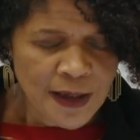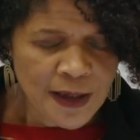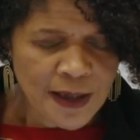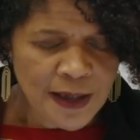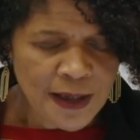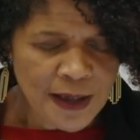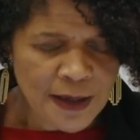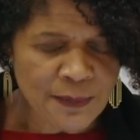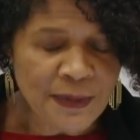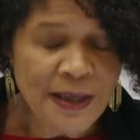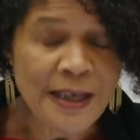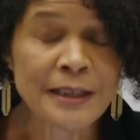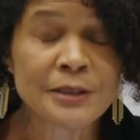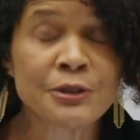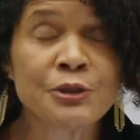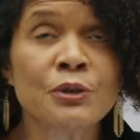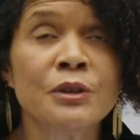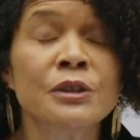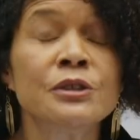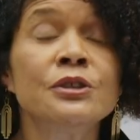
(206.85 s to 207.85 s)
um,
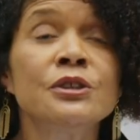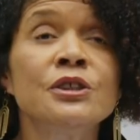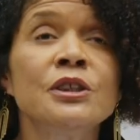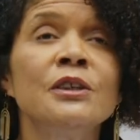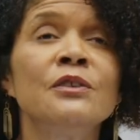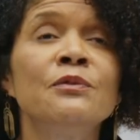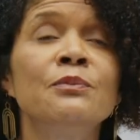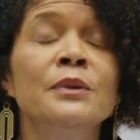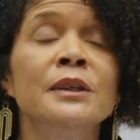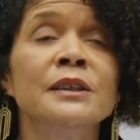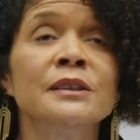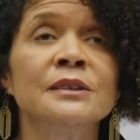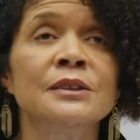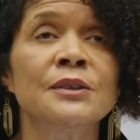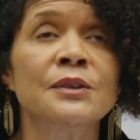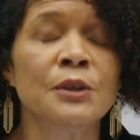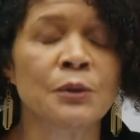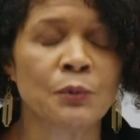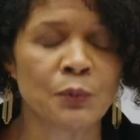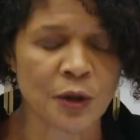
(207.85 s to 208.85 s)
into an
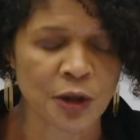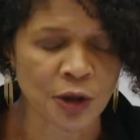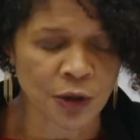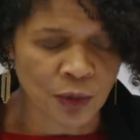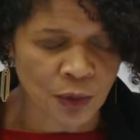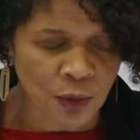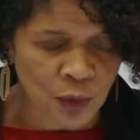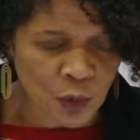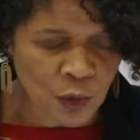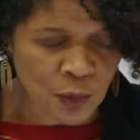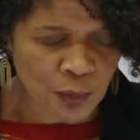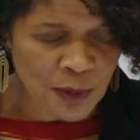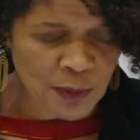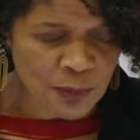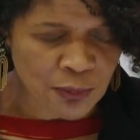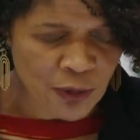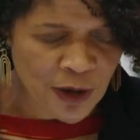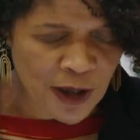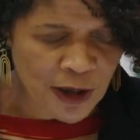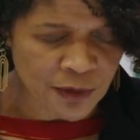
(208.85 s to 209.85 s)
achievement that we can all be
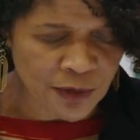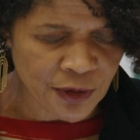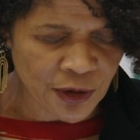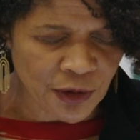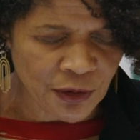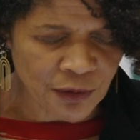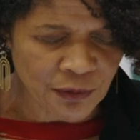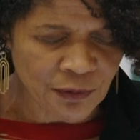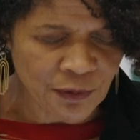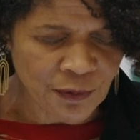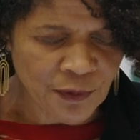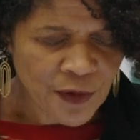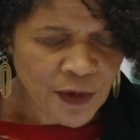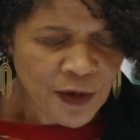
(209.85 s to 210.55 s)
proud of.